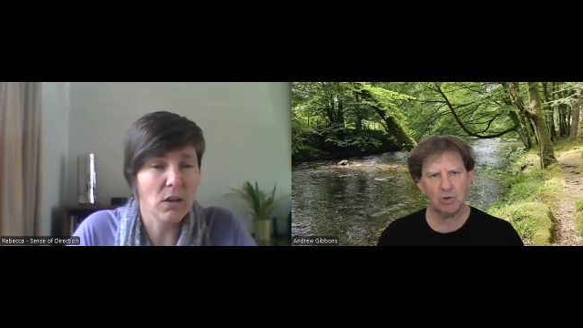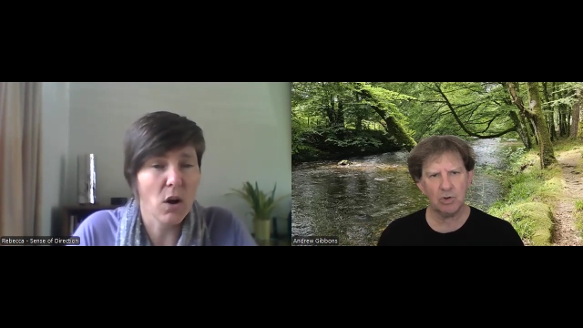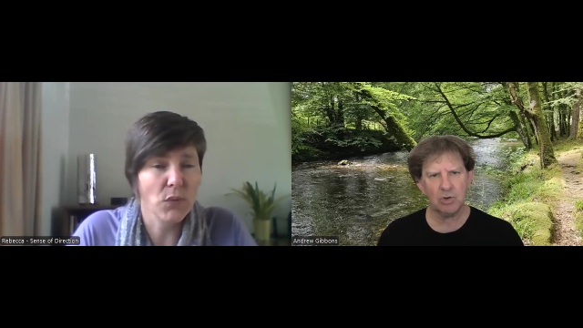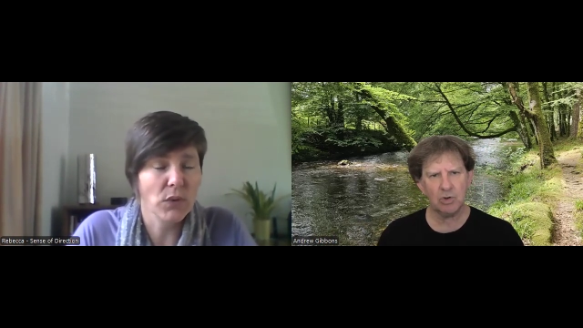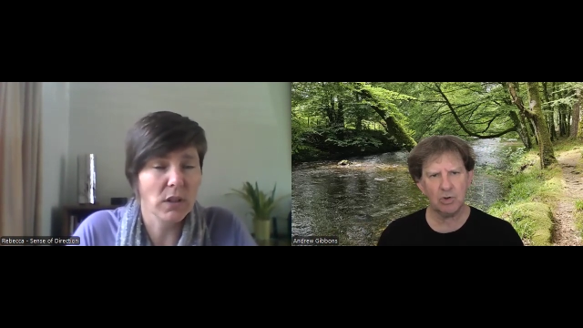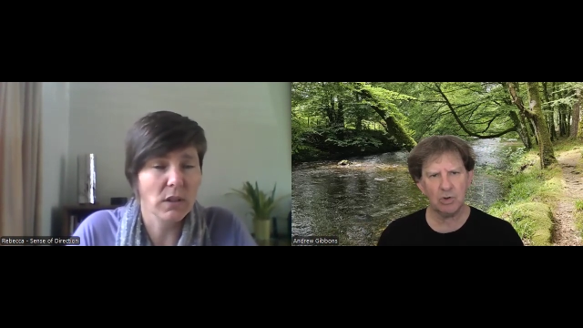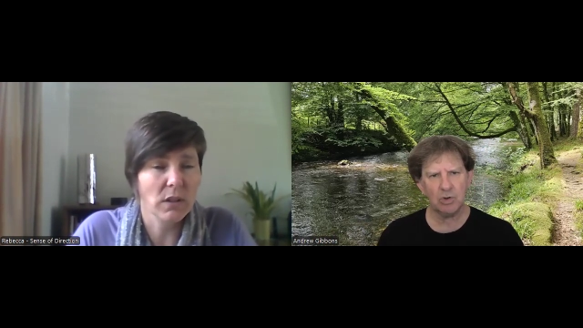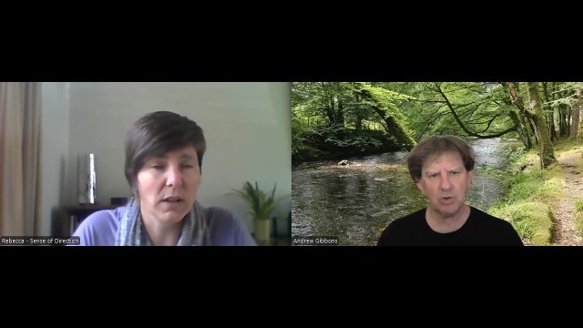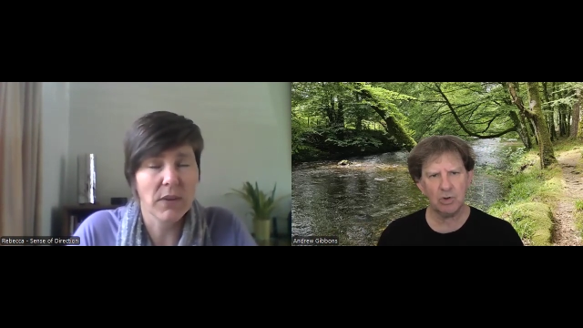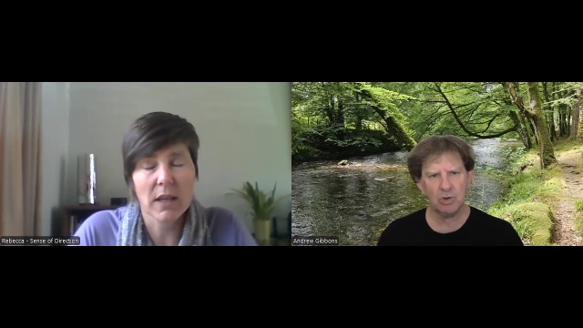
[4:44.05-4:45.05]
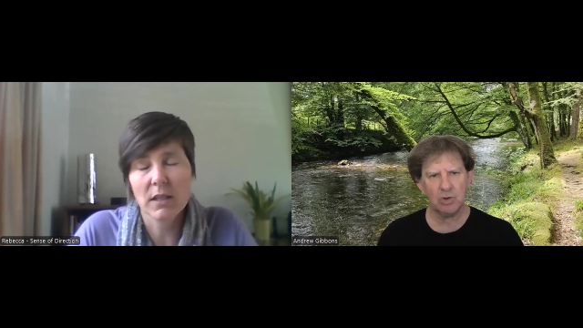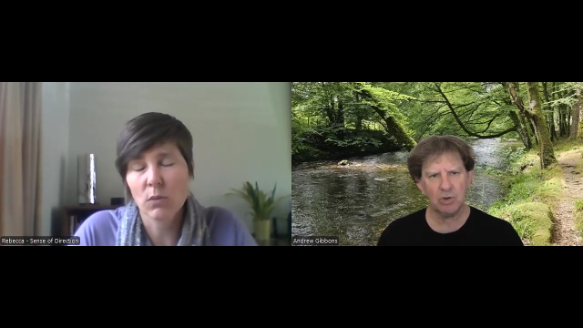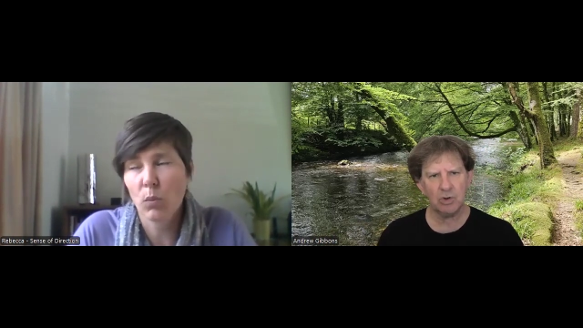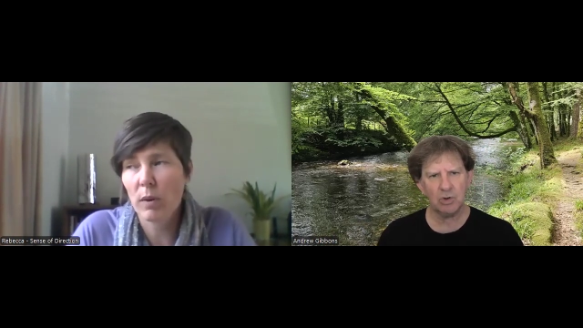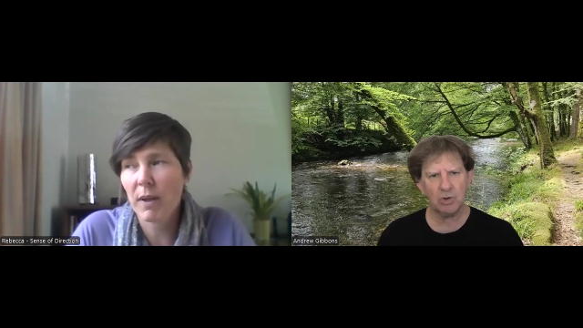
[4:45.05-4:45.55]
Speaker 1: Often, if it
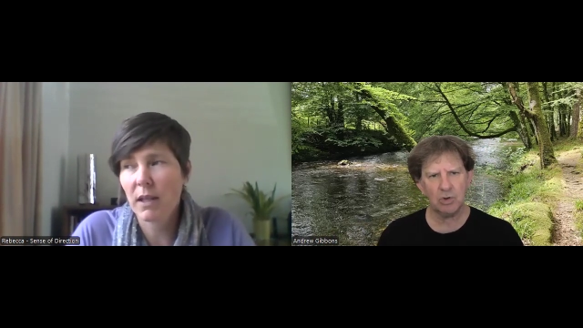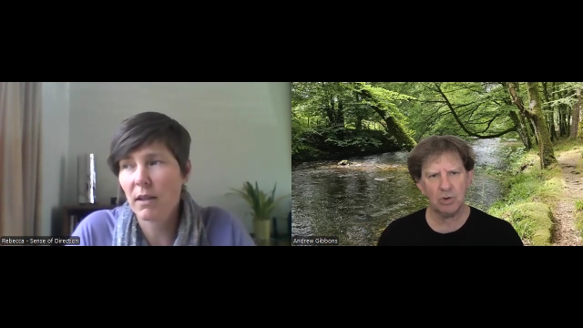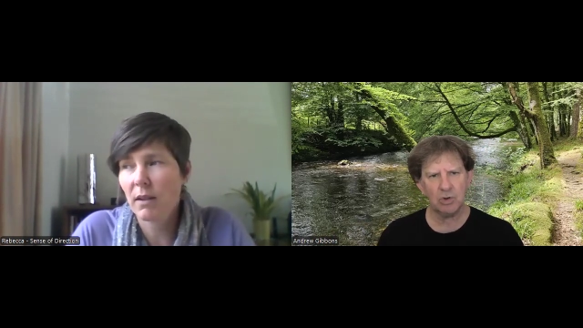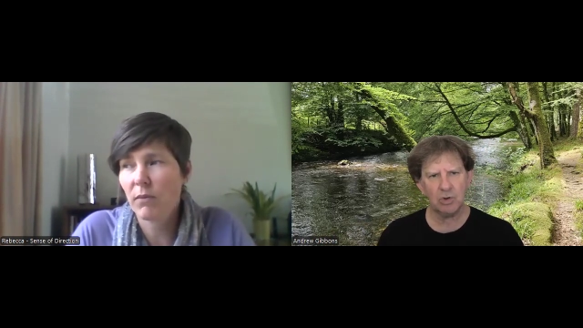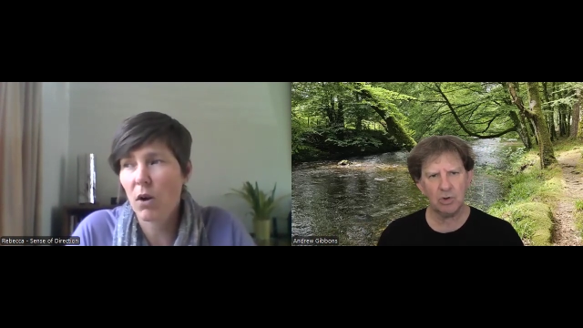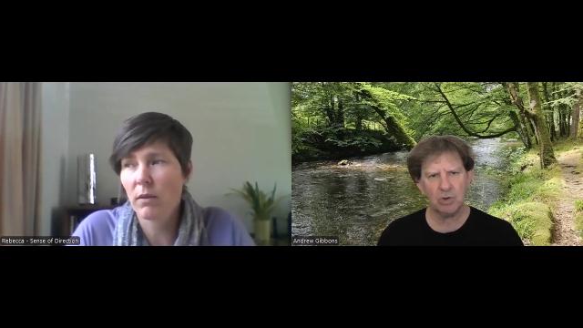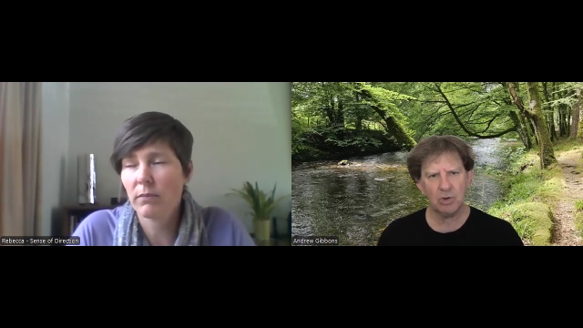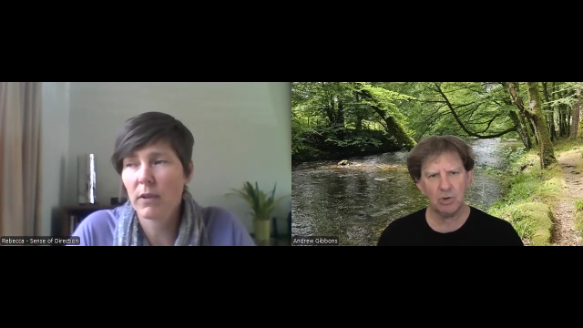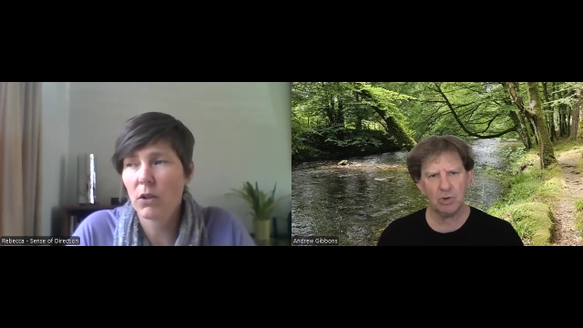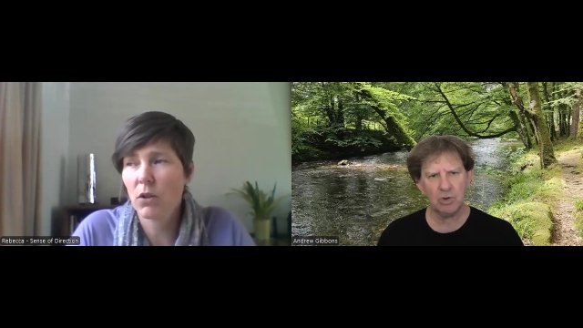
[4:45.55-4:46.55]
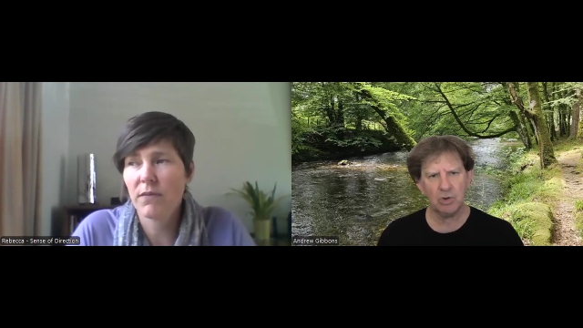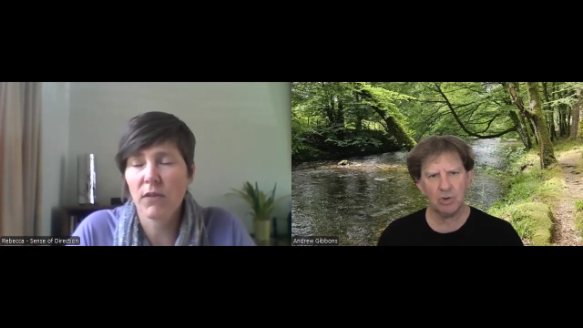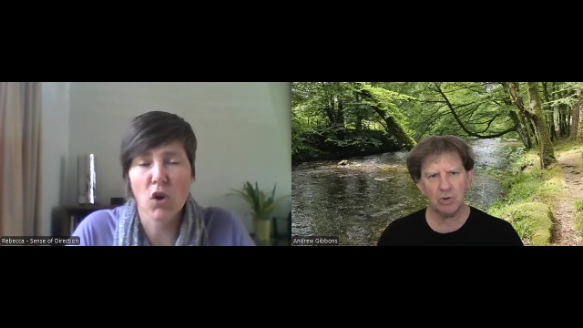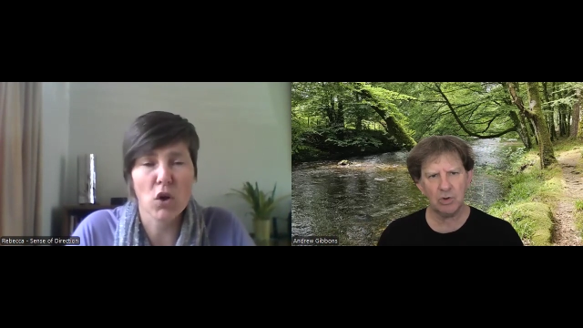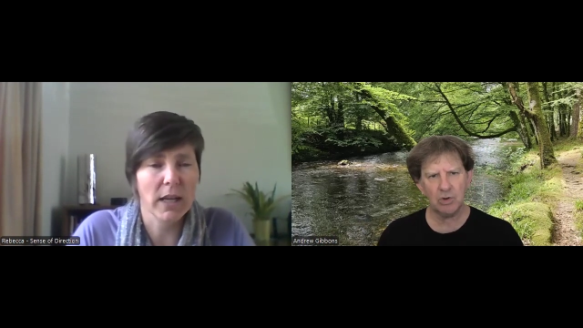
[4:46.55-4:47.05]
is women, they've got you know if
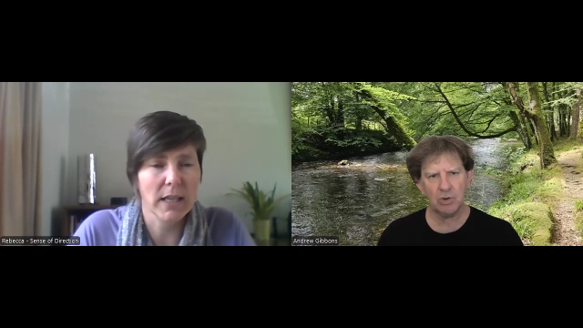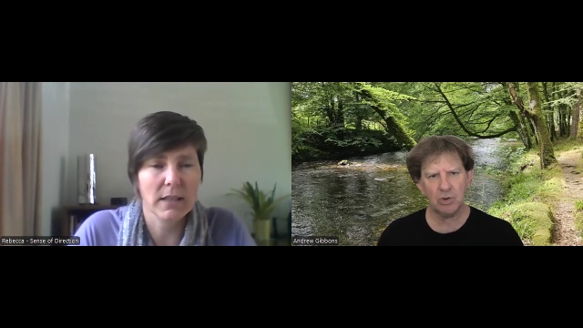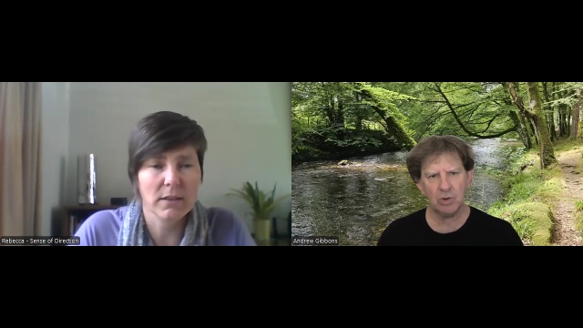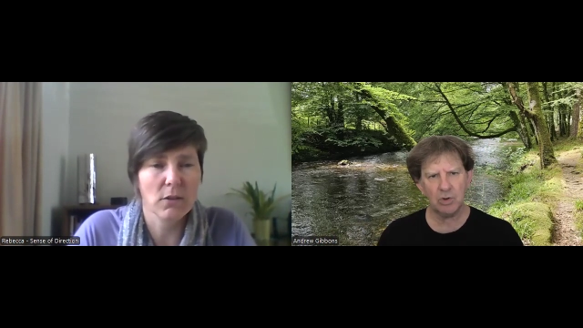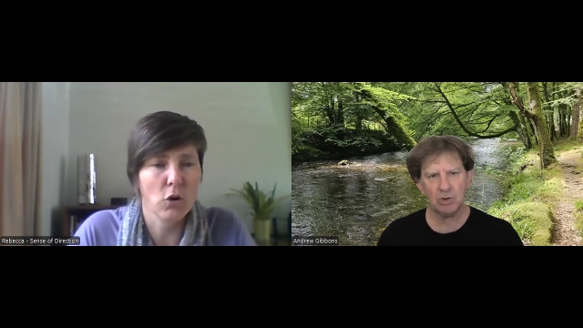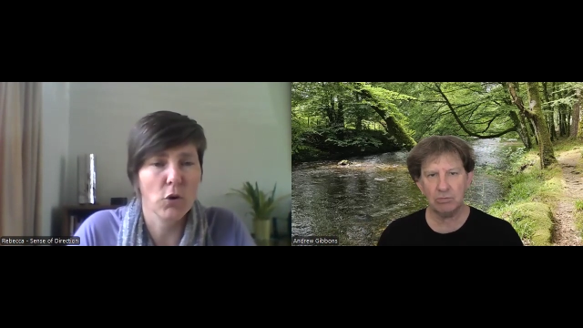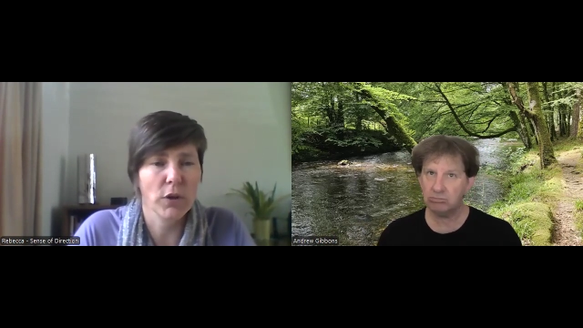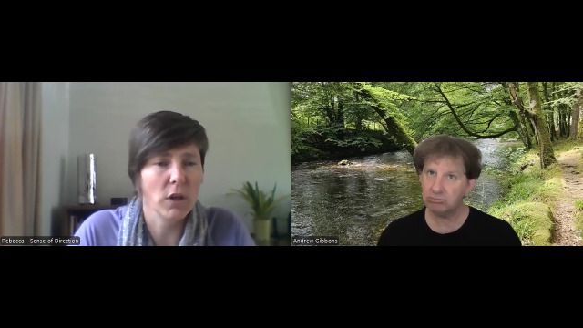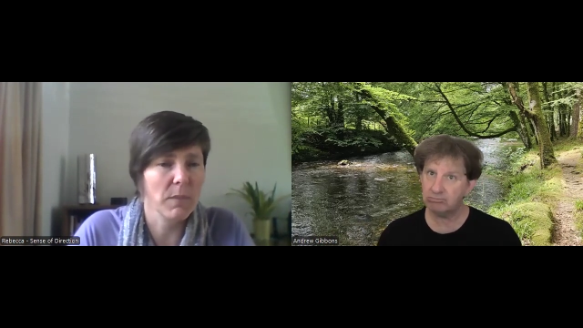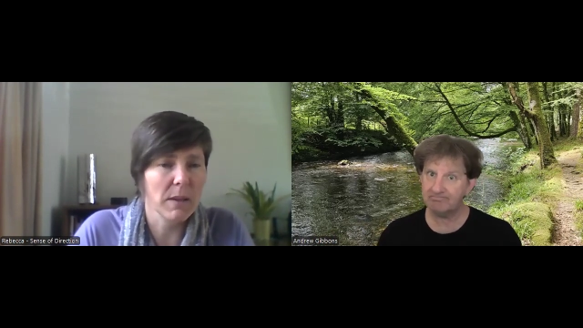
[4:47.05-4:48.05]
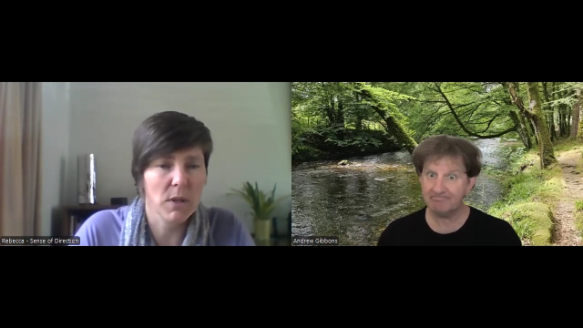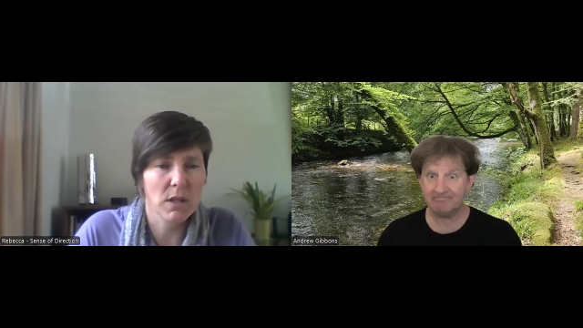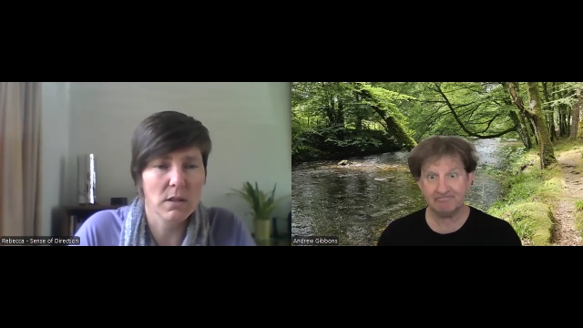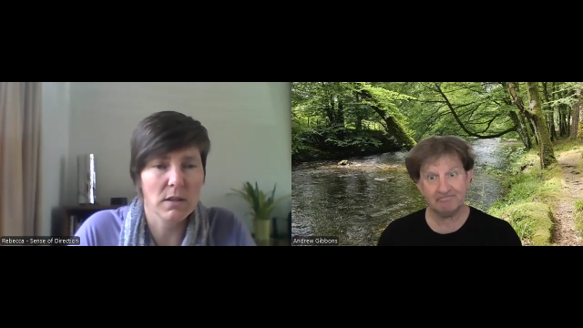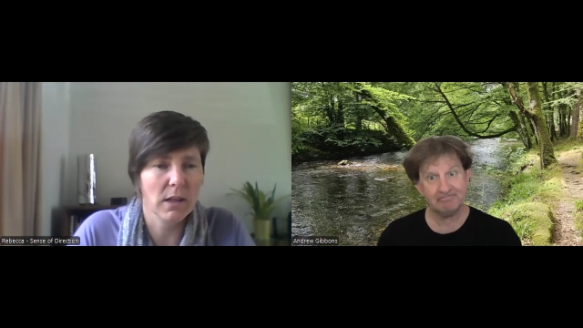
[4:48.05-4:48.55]
they've got kids or other
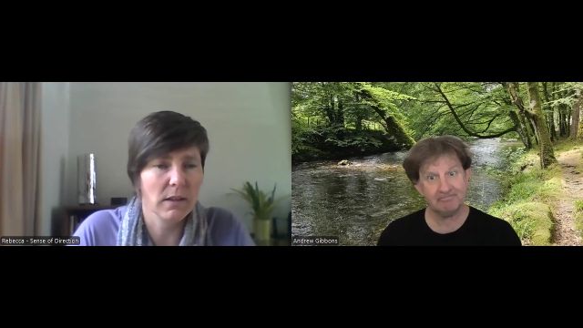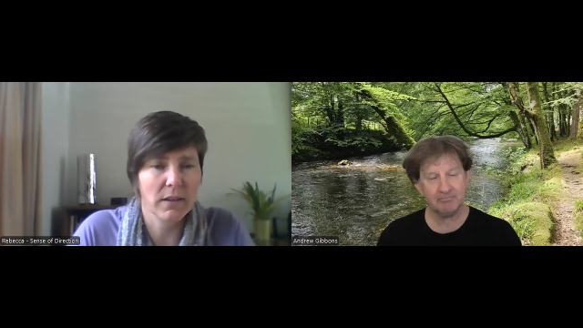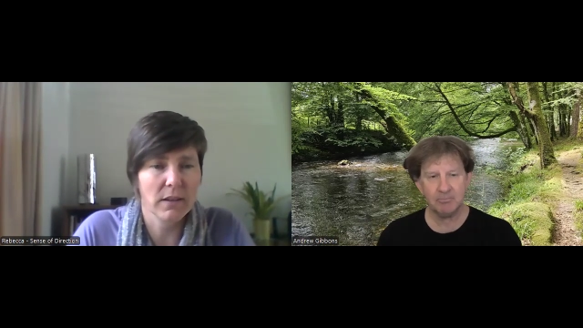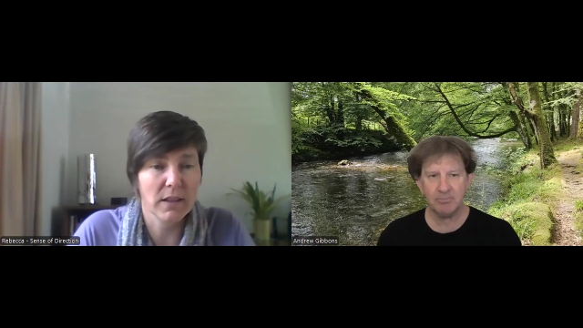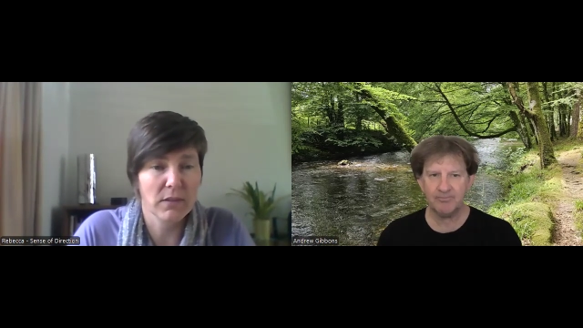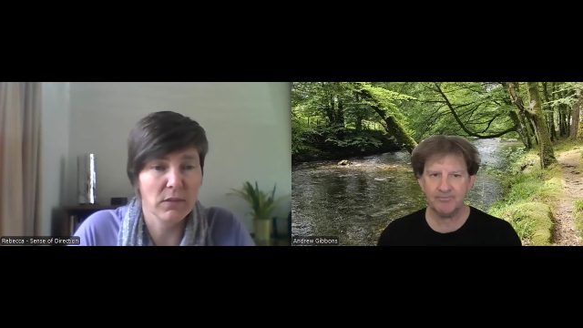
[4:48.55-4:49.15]
commitment, then